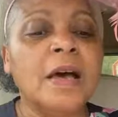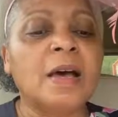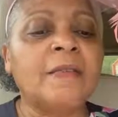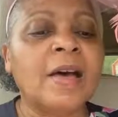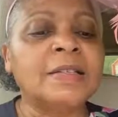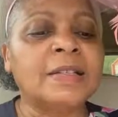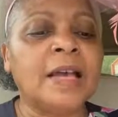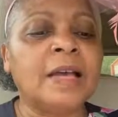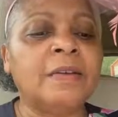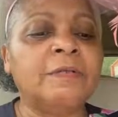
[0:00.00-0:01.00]
of
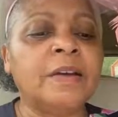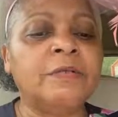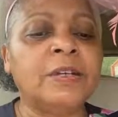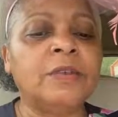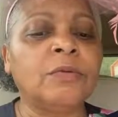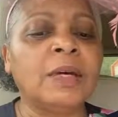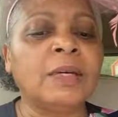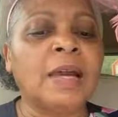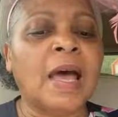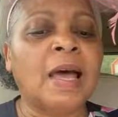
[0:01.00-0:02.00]
Isaiah 53
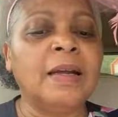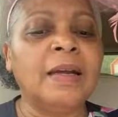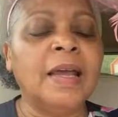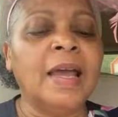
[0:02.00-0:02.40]
and 9,